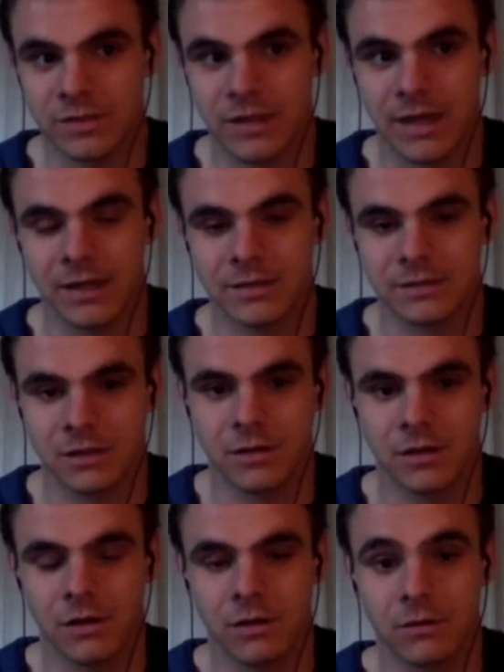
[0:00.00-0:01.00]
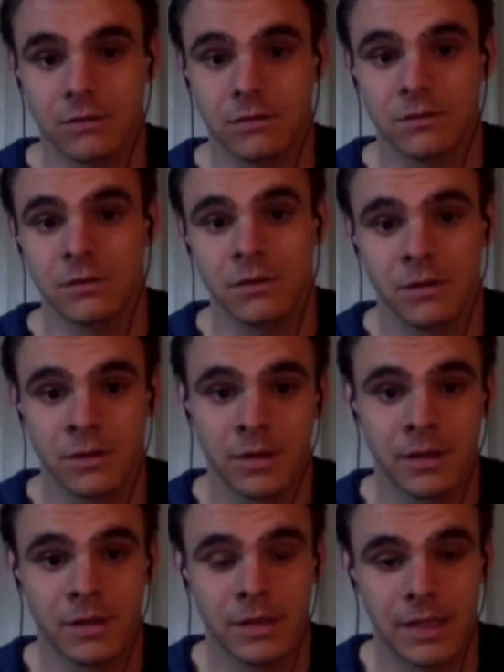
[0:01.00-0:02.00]
of that is going to go
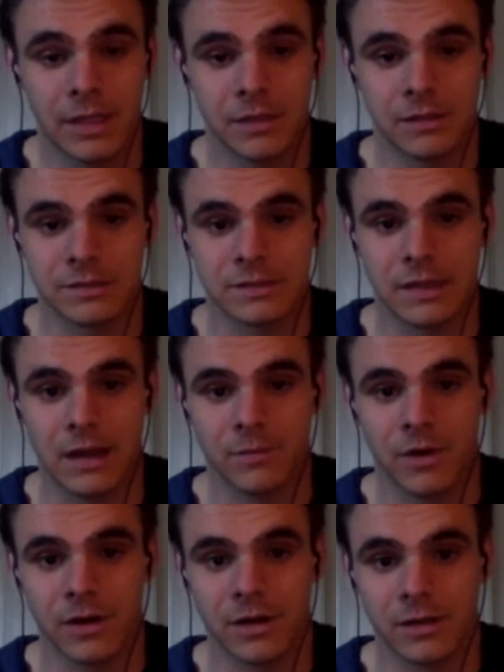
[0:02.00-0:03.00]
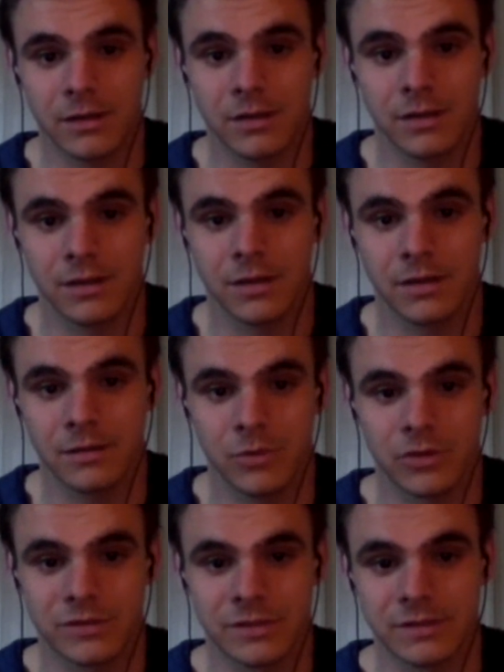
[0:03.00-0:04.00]
into the stock market,
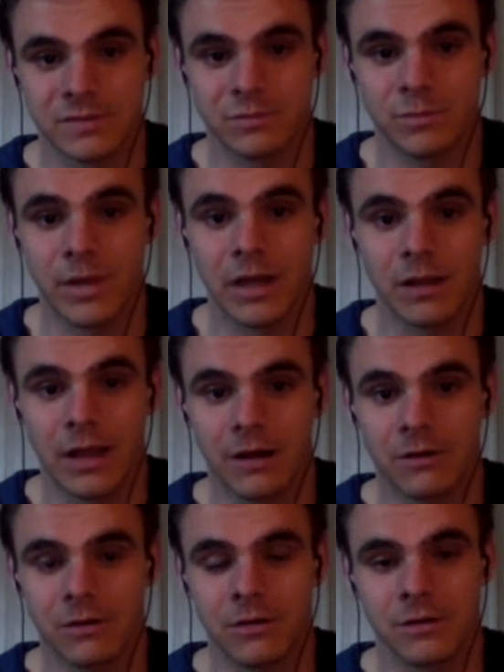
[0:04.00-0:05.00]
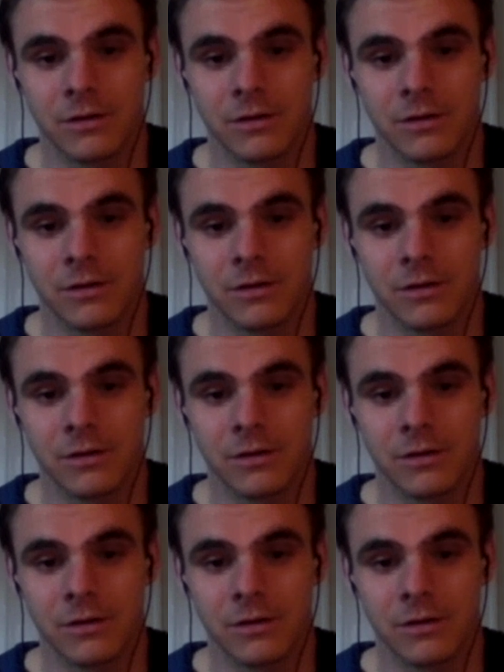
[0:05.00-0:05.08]
most of this bailout.